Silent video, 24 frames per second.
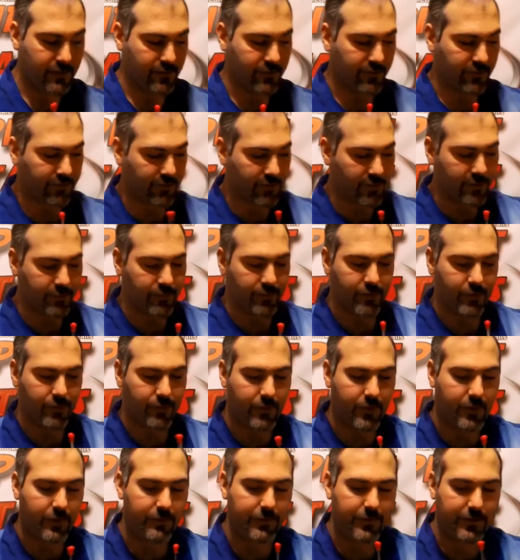It'll stir it pretty
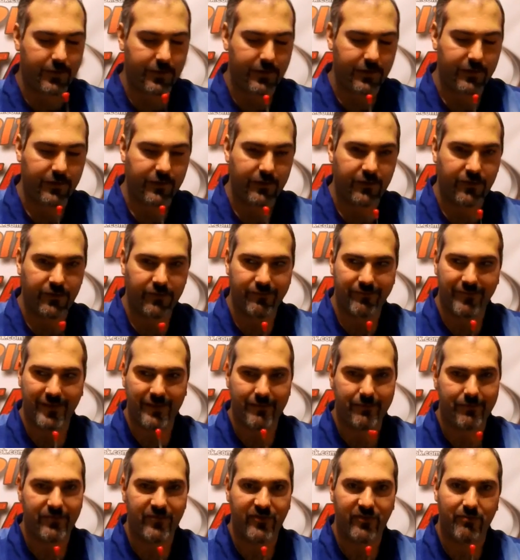well because
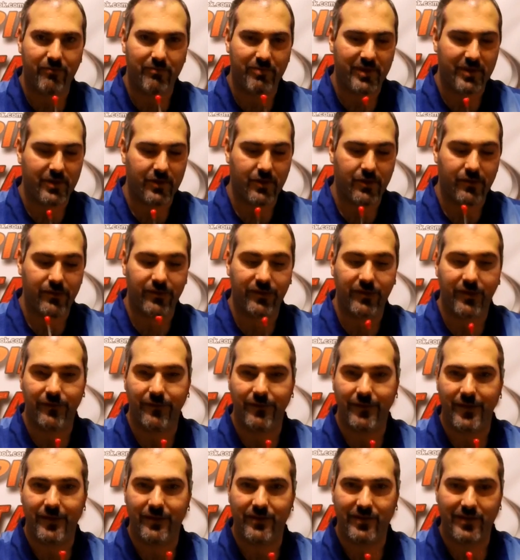that jalapenos
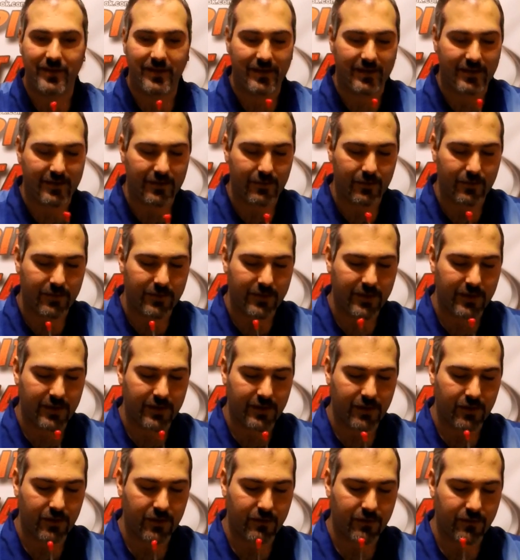definitely has a kick and you want to
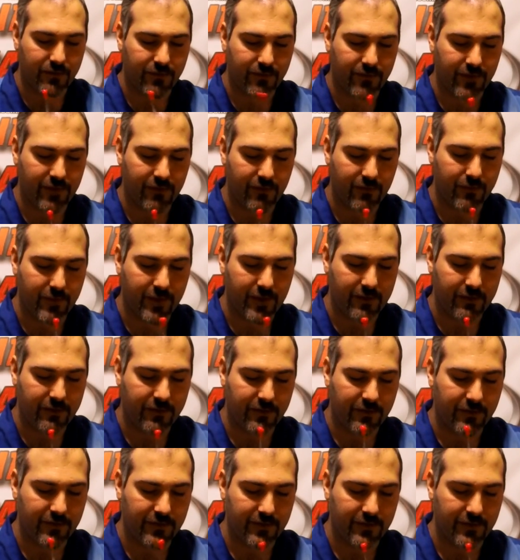get a good flavor balance
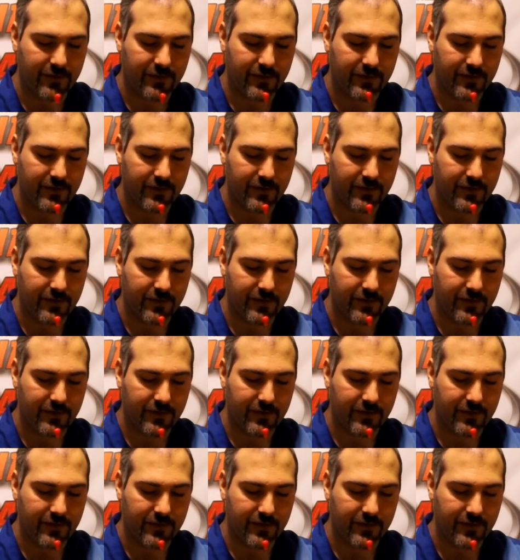here.